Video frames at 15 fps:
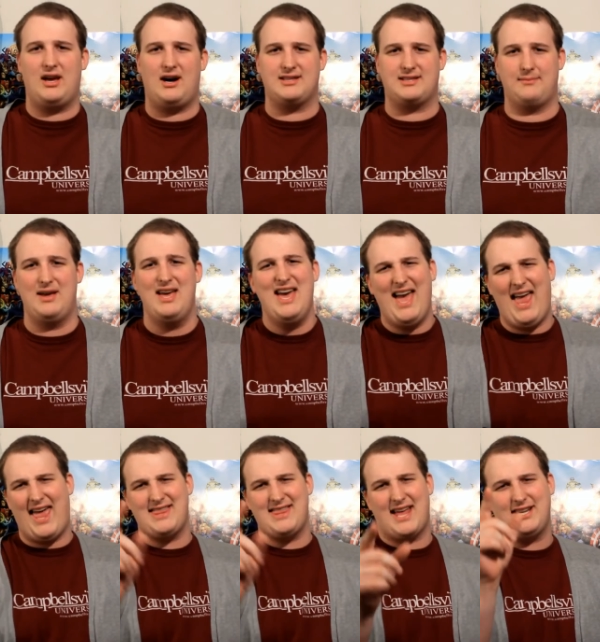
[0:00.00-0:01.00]
awesome,
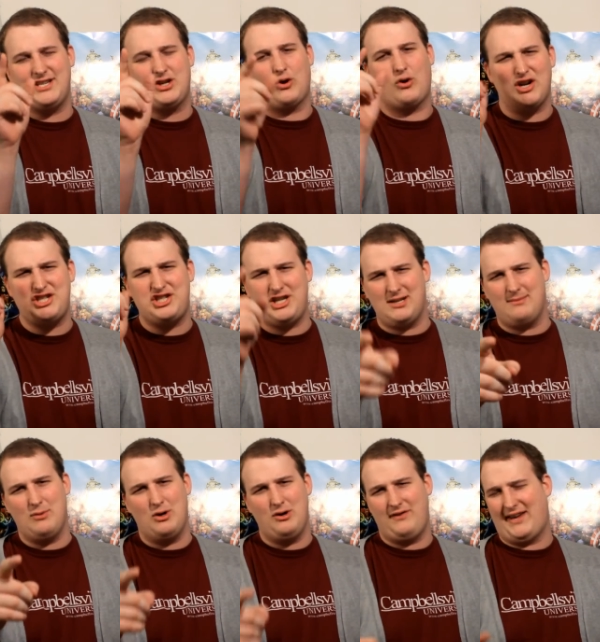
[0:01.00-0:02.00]
and that is Christian
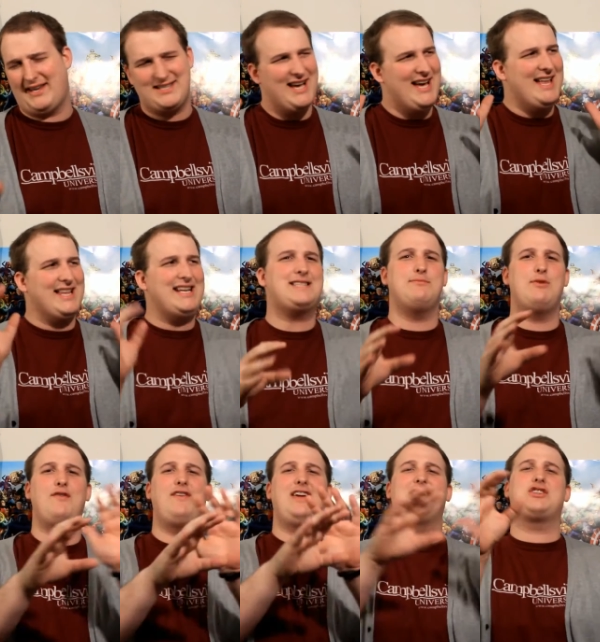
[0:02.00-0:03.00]
movies. This
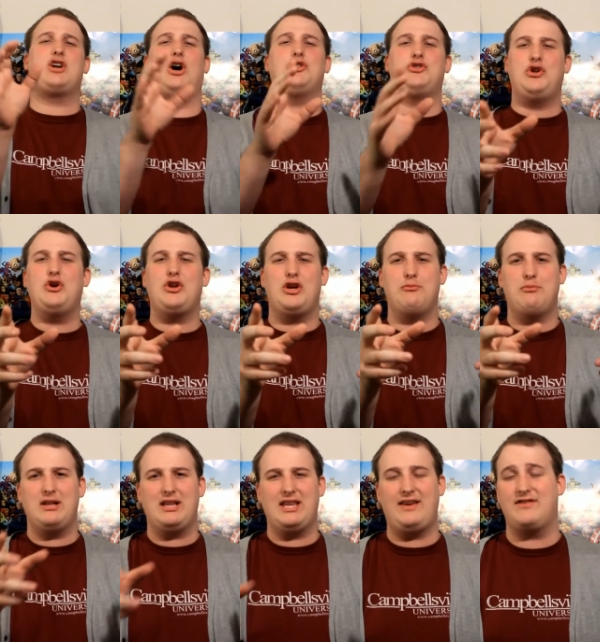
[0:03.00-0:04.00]
movie is called Do You
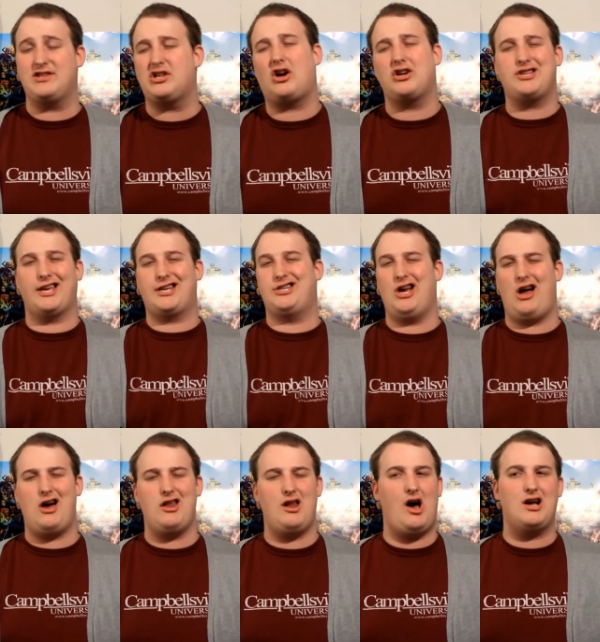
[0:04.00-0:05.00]
Believe? It stars like
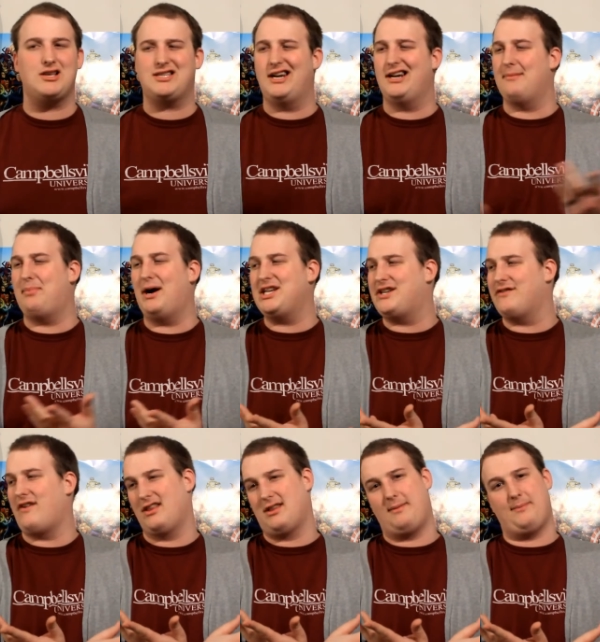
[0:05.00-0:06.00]
Sean Austin and a bunch of
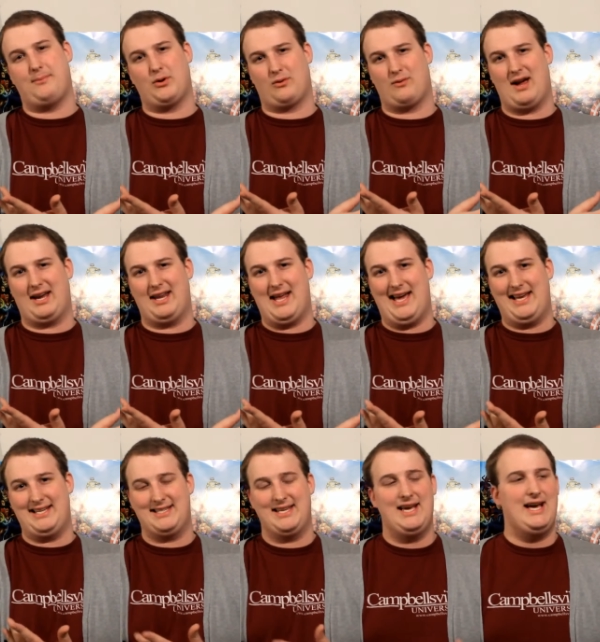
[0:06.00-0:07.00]
other people you
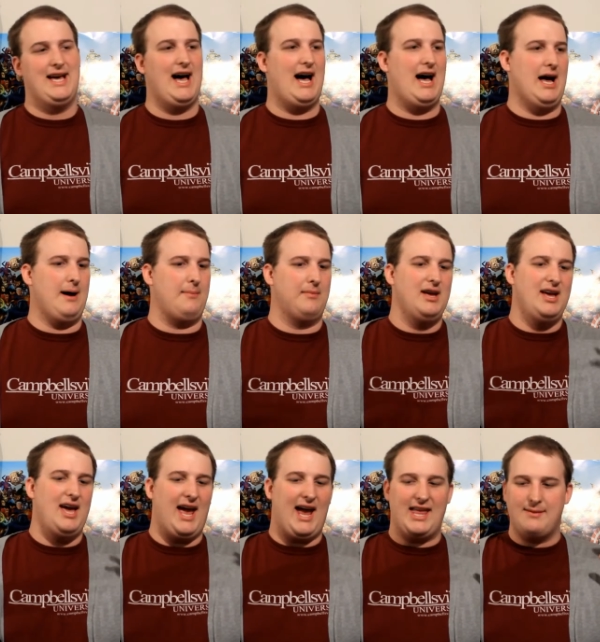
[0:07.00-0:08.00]
recognize. And
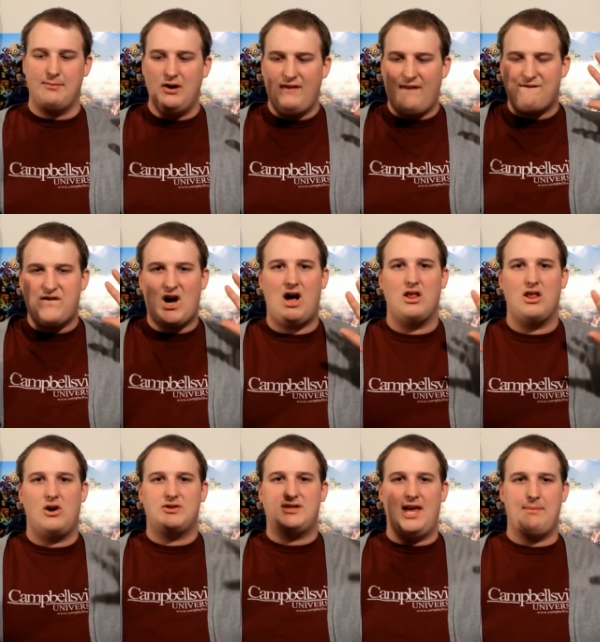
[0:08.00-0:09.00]
the movie
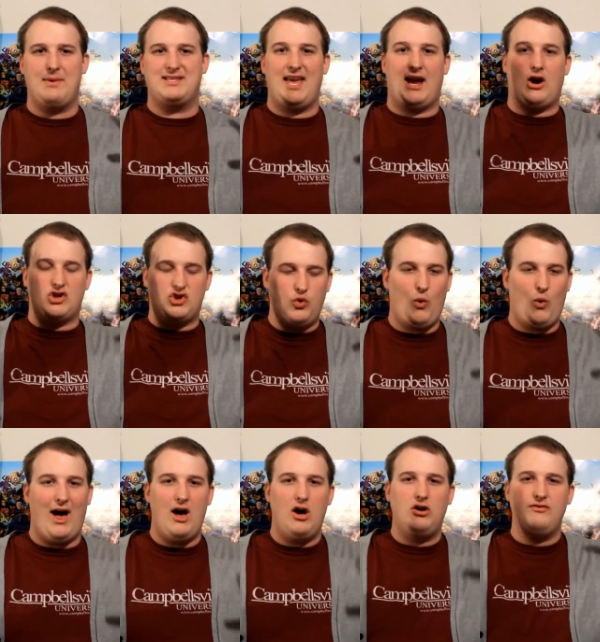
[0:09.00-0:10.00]
follows them as they are
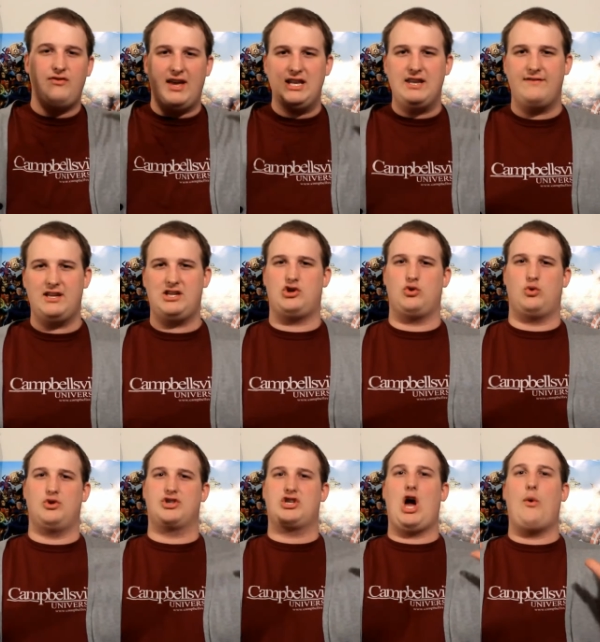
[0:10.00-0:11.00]
12
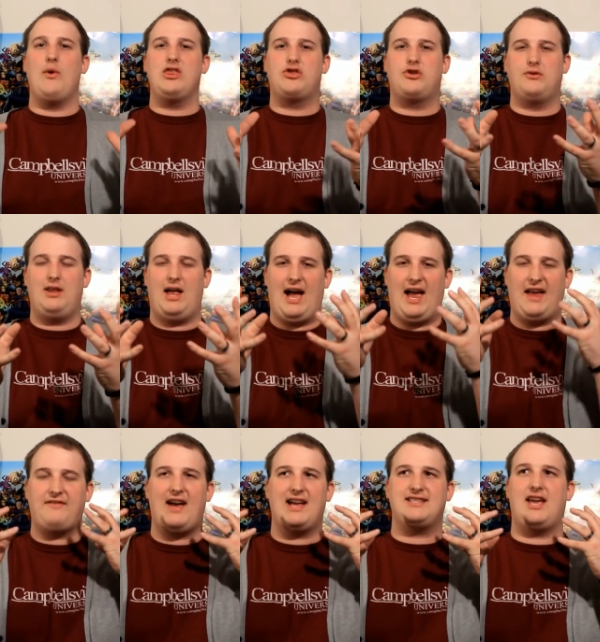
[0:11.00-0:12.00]
individuals going through
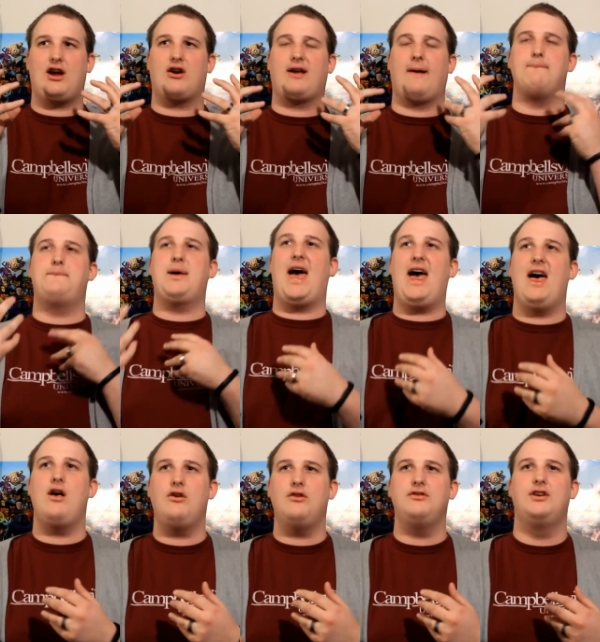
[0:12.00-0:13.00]
life as they are
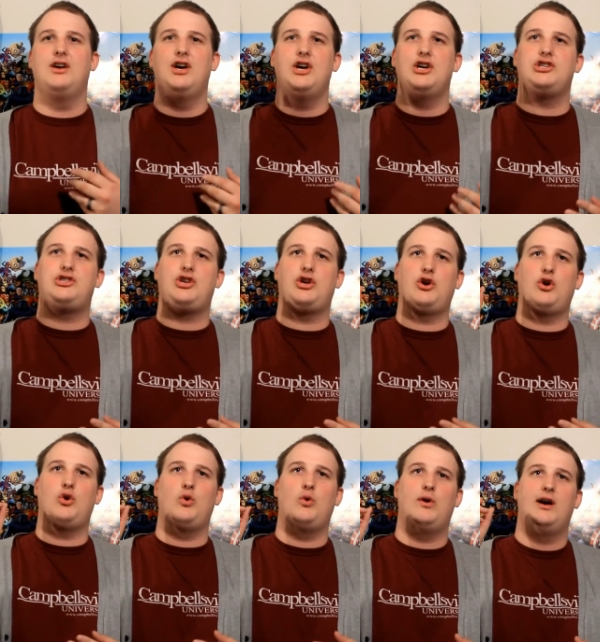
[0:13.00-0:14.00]
compelled
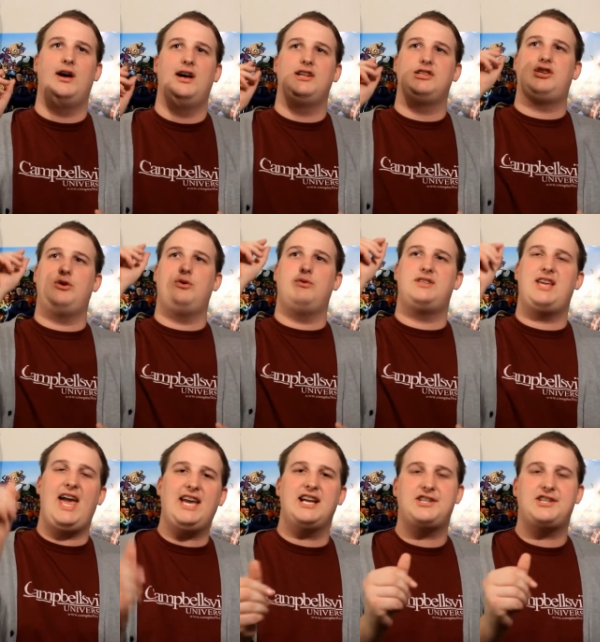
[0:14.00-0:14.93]
to take a